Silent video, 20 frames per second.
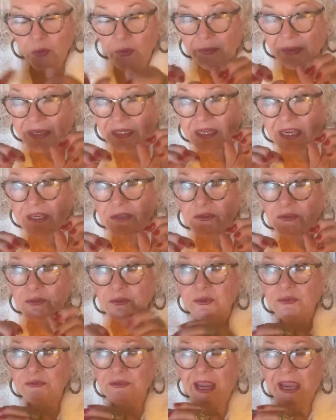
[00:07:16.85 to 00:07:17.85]
And my nails are
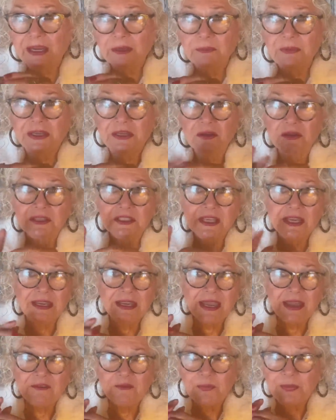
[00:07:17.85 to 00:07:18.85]
a wreck because I
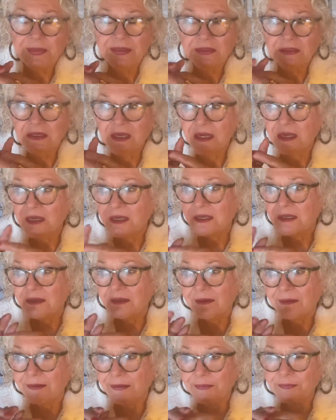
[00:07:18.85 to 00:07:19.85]
have been
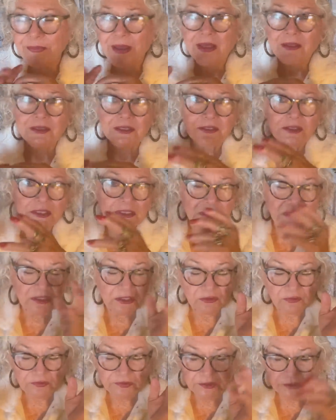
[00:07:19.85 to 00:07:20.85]
polishing
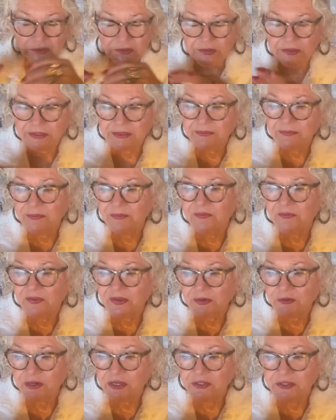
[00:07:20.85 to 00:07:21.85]
silver and
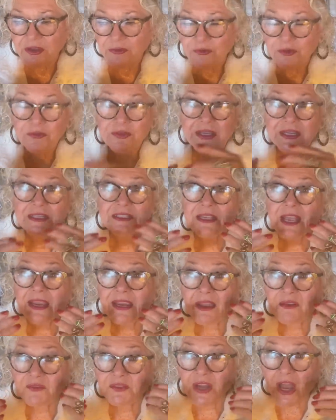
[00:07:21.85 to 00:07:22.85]
various other things. I
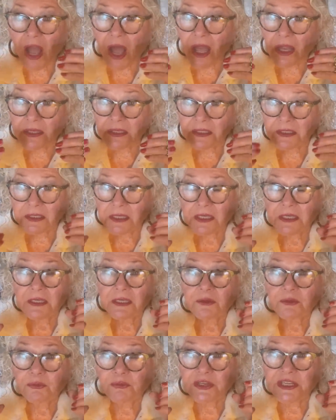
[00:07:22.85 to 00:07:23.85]
have not
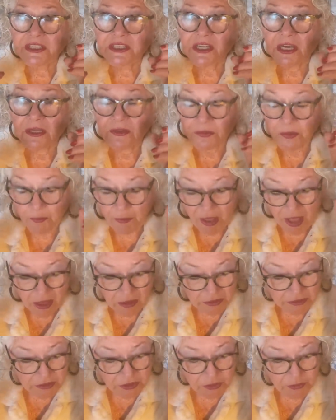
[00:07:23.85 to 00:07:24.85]
redone the
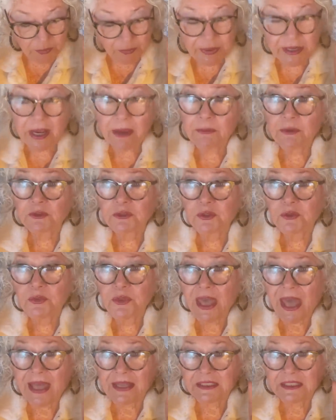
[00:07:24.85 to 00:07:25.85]
polish, but I will do
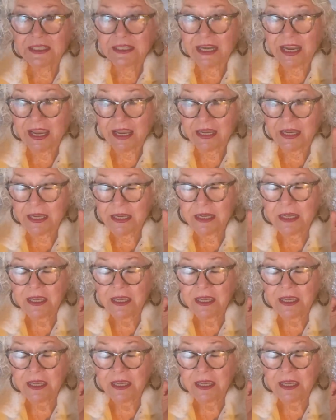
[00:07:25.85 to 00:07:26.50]
that today.